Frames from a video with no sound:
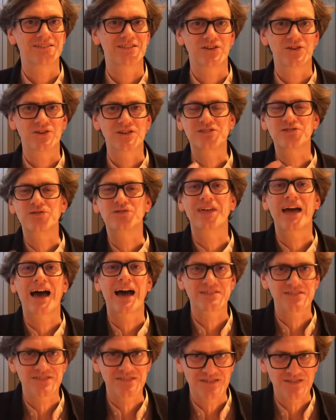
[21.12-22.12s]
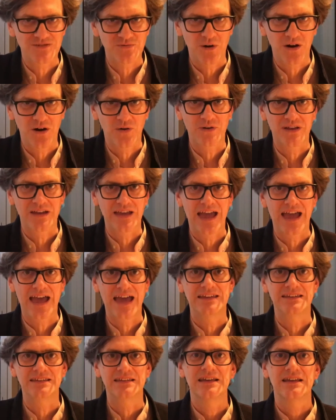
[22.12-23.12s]
early 2000s, where we
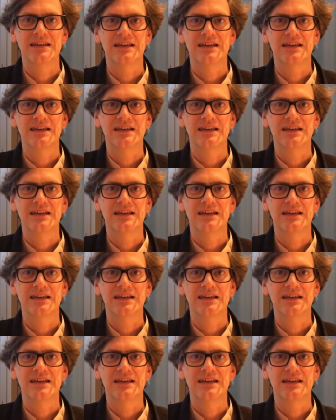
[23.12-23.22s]
had